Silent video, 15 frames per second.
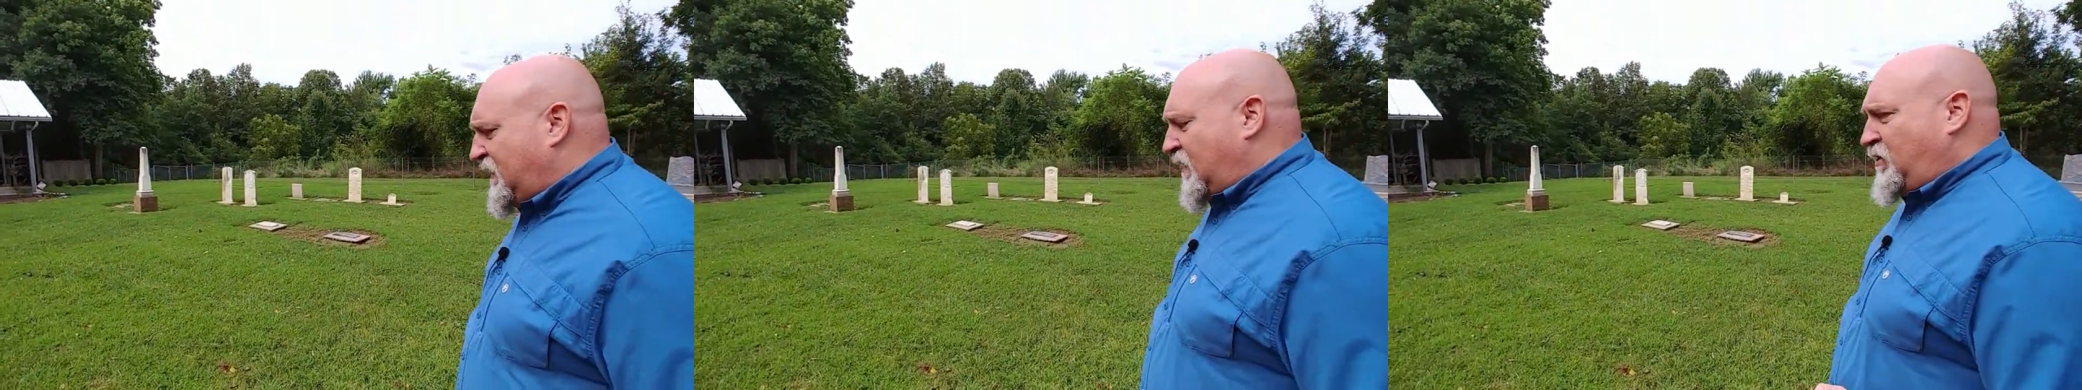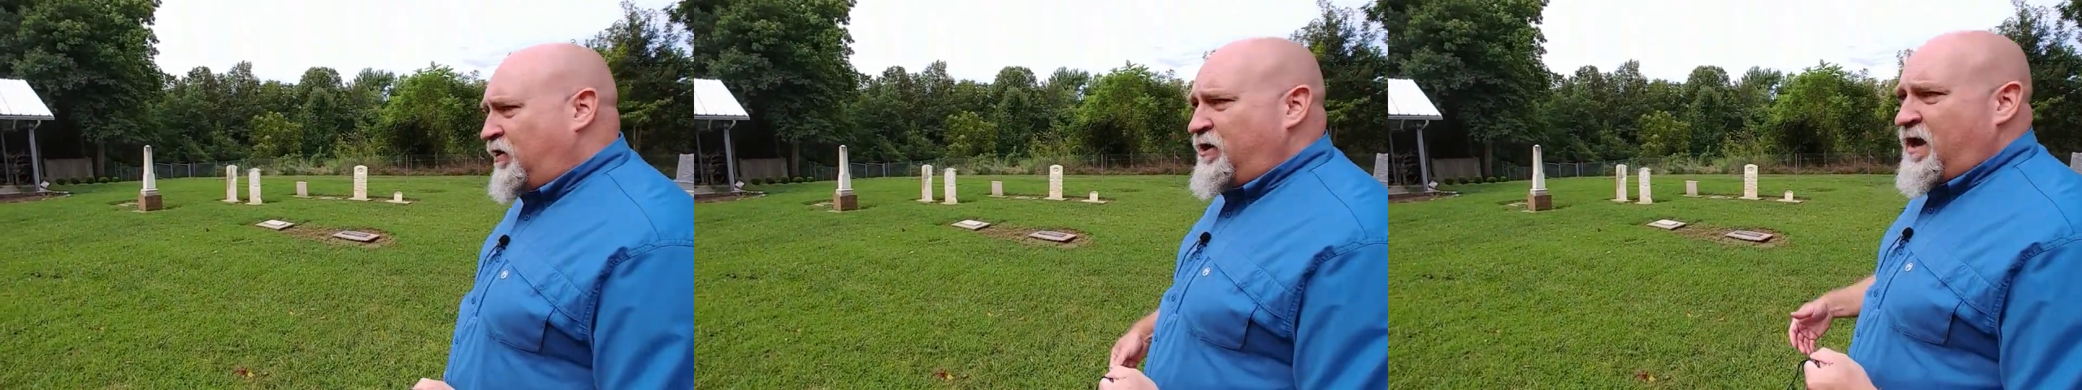
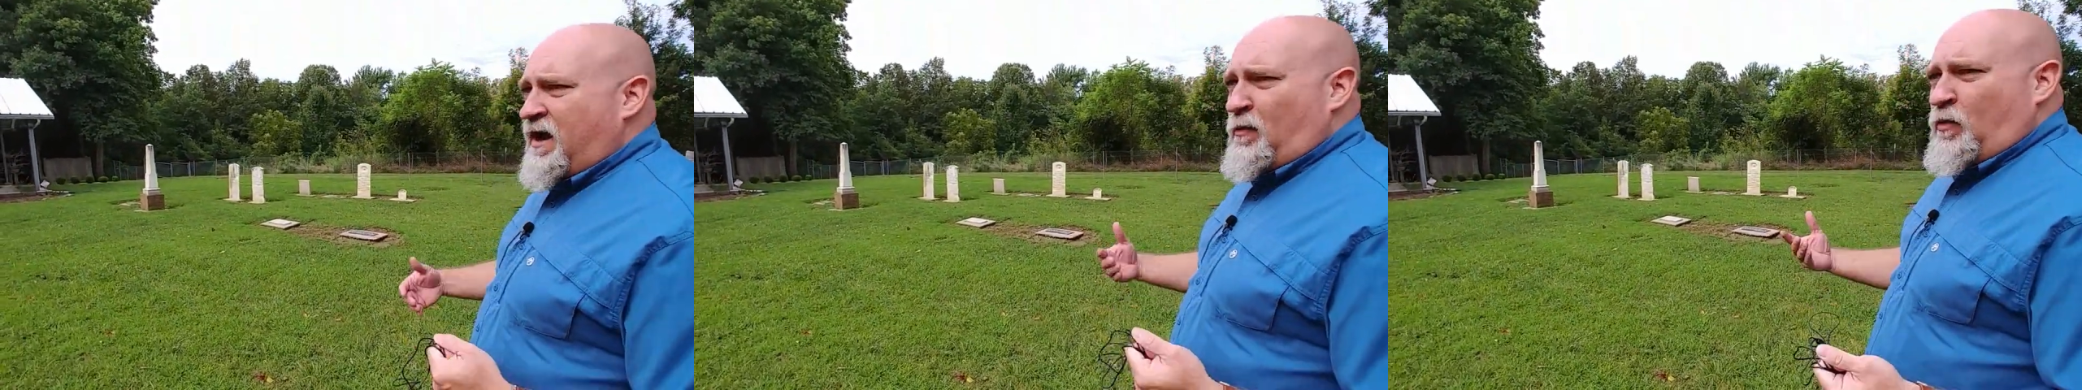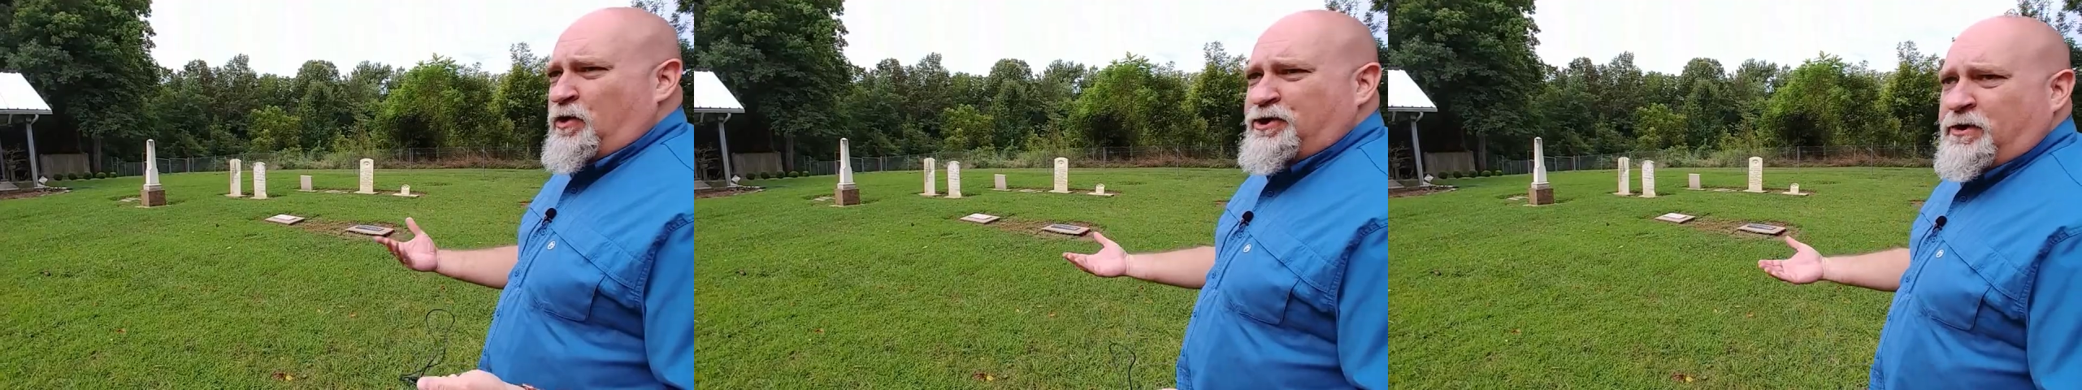they could
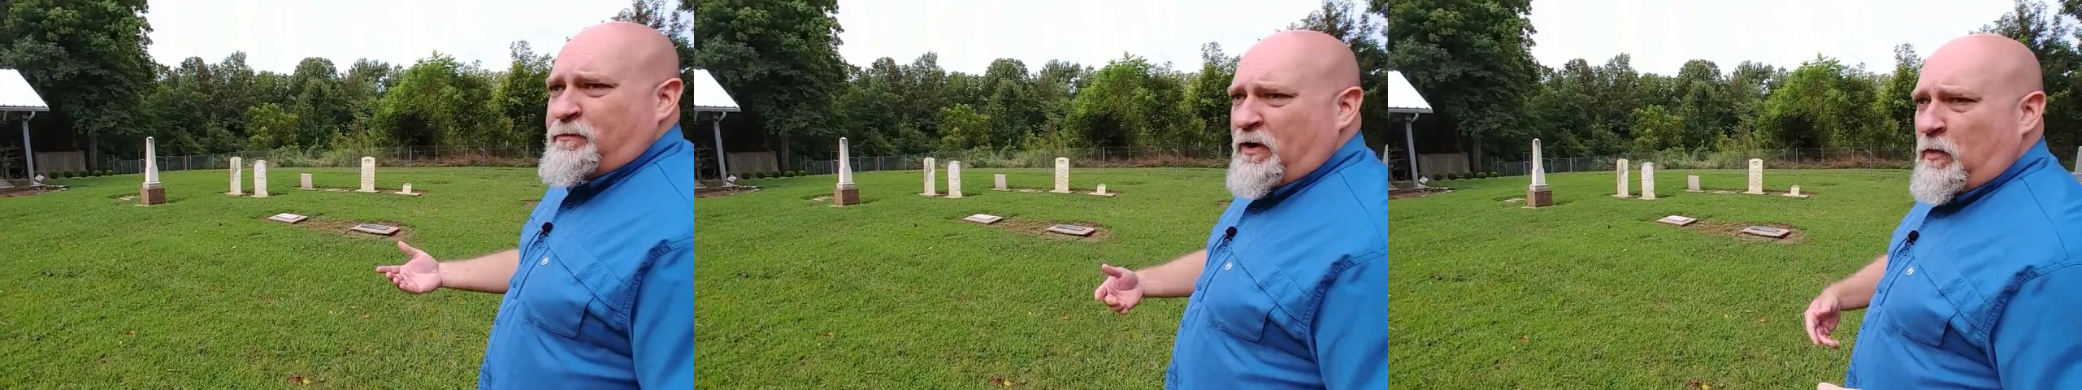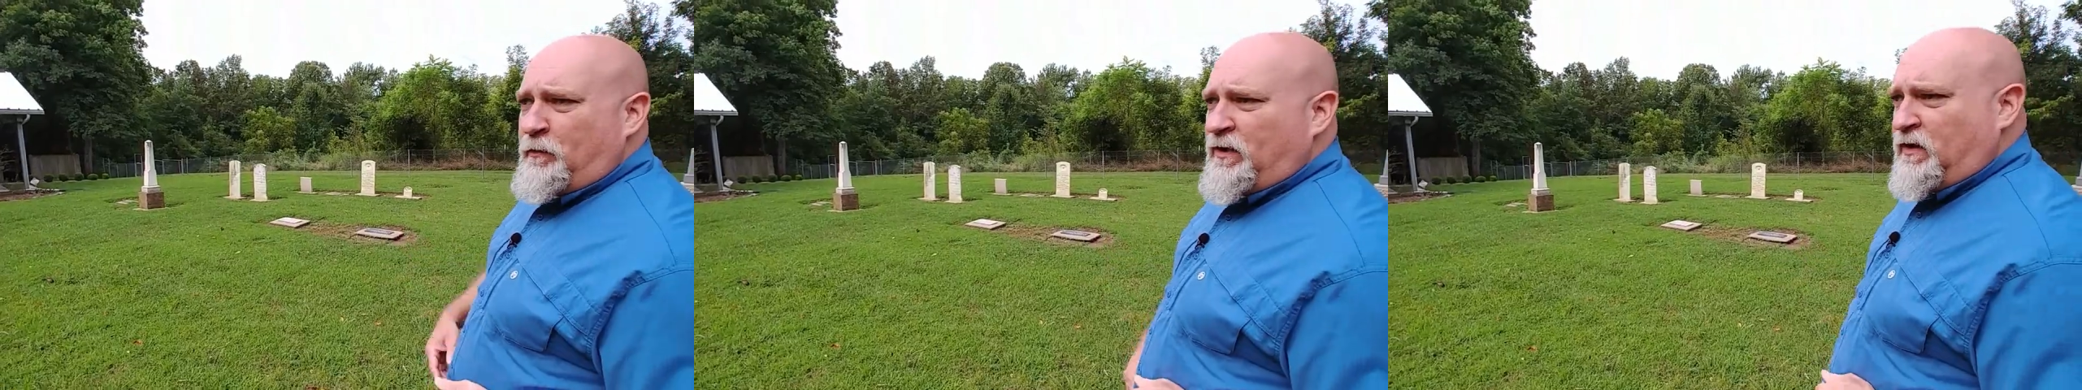not worship
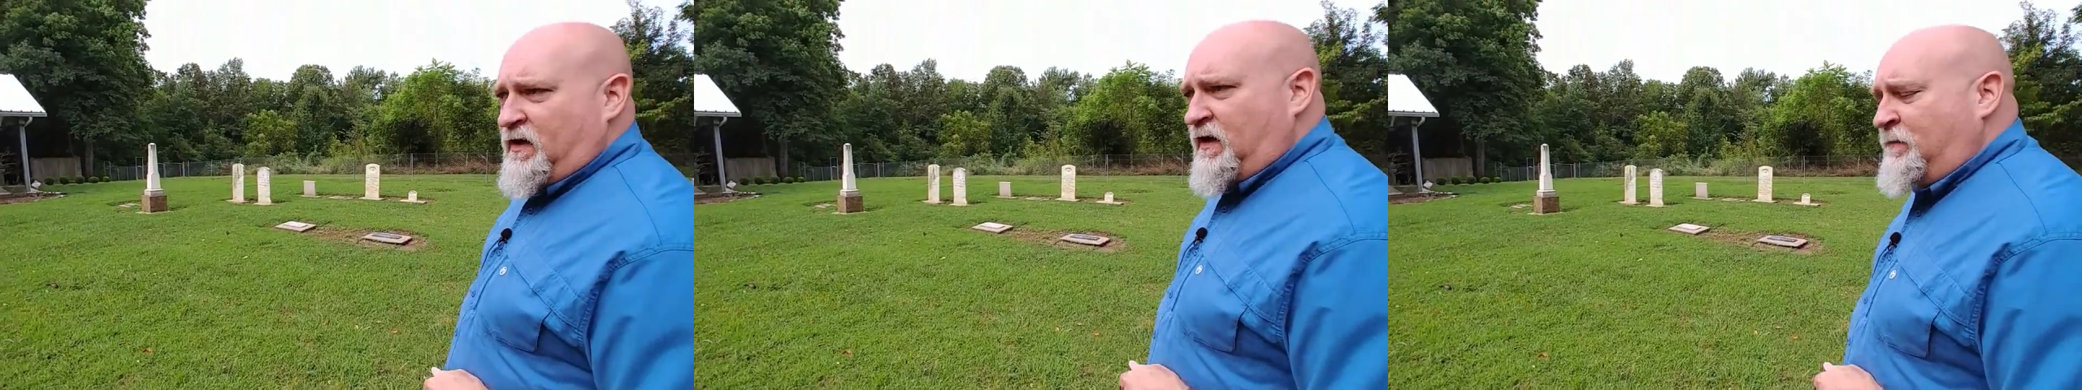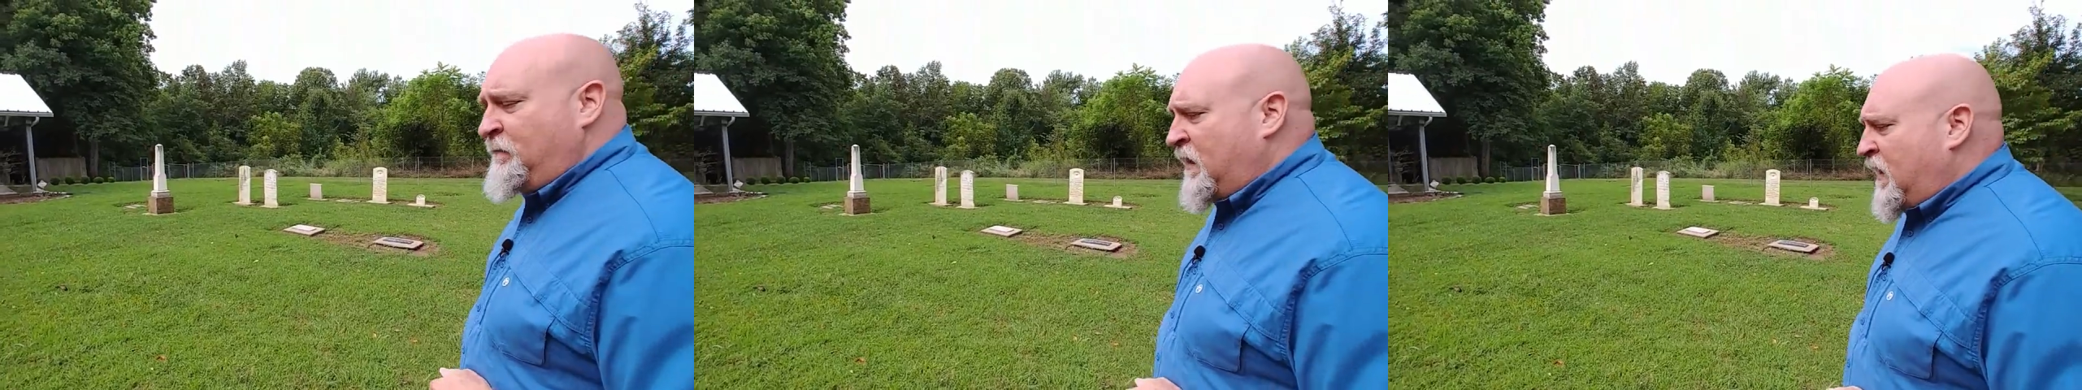
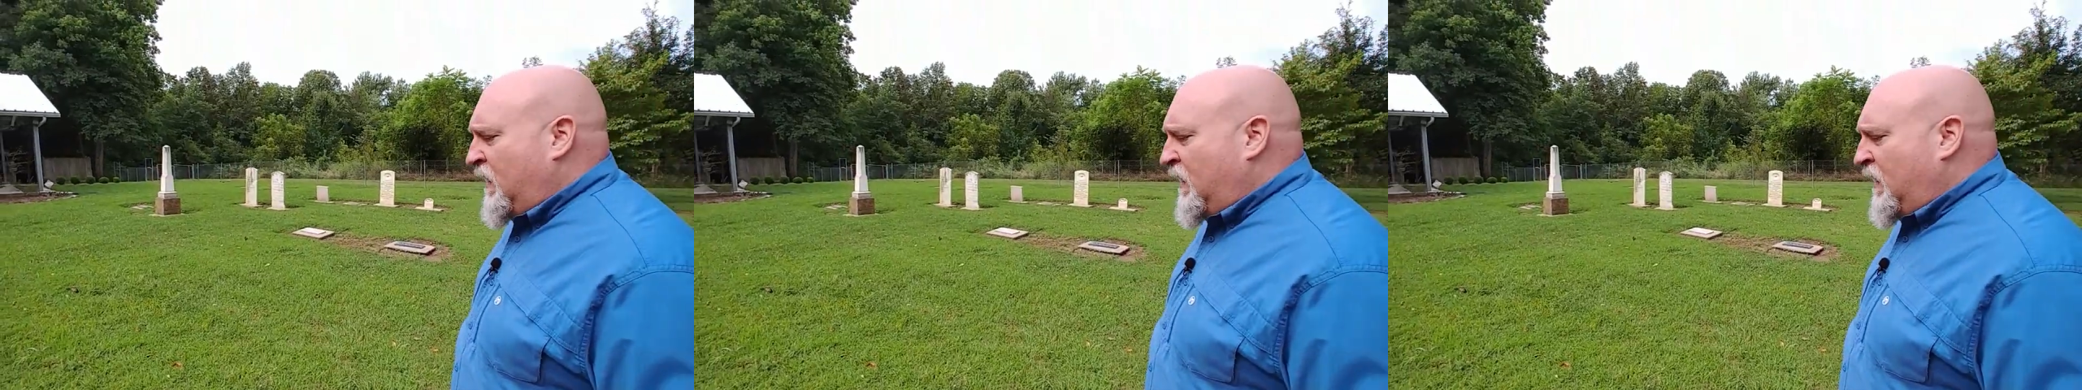openly.